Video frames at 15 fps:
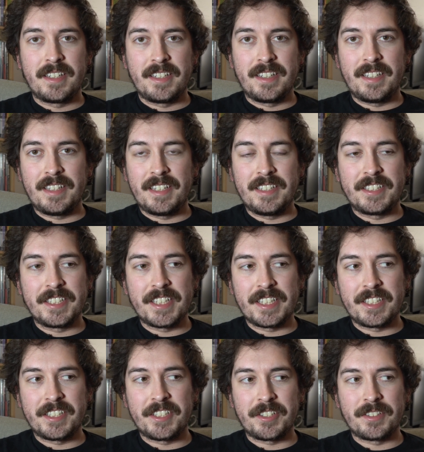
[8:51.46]
he just has
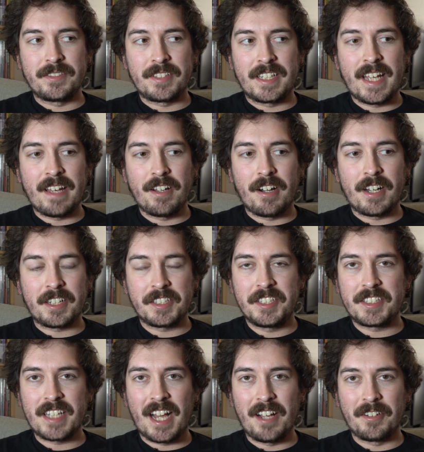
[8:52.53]
a certain chaotic
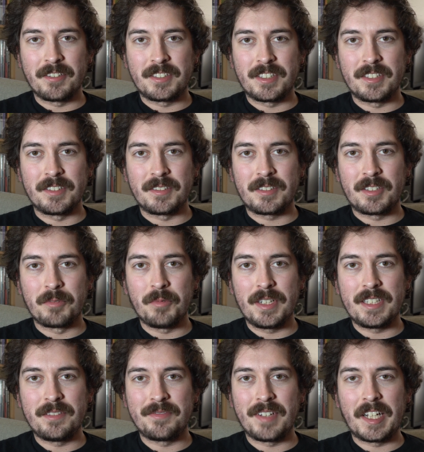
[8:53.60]
style to what
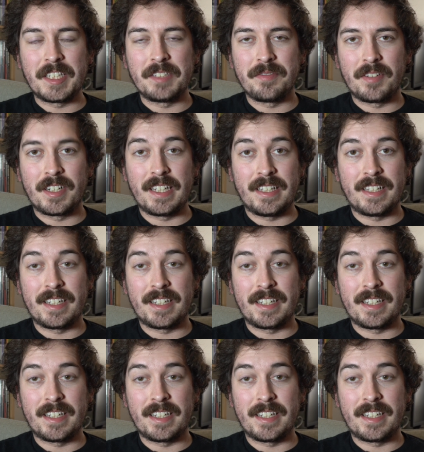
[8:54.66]
he finds funny,